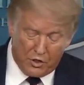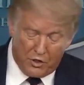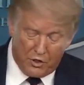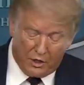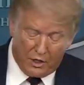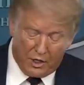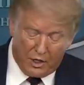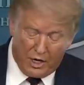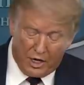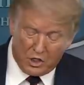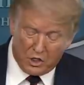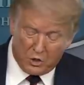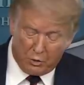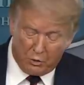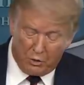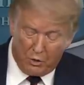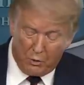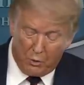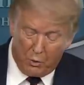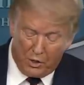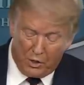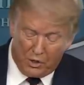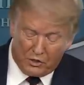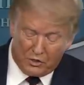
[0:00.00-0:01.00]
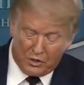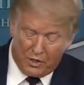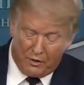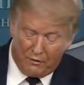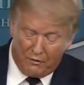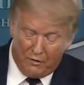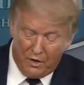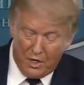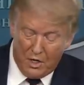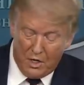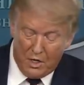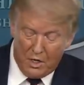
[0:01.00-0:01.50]
In the last three weeks,
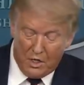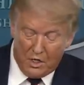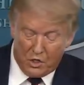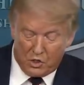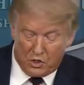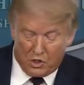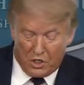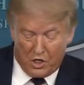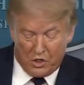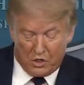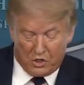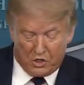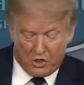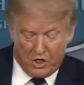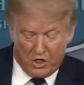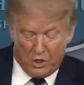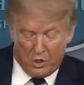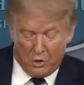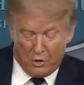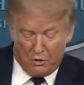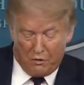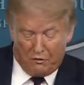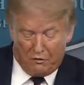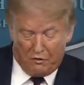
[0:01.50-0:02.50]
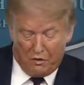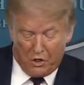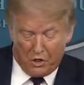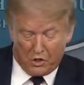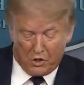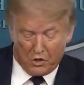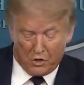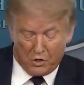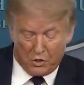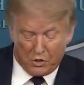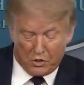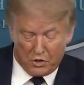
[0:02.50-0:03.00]
I've sent senior
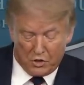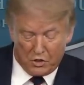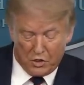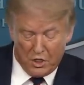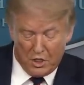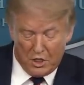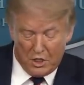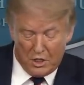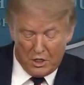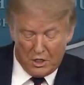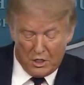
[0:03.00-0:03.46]
officials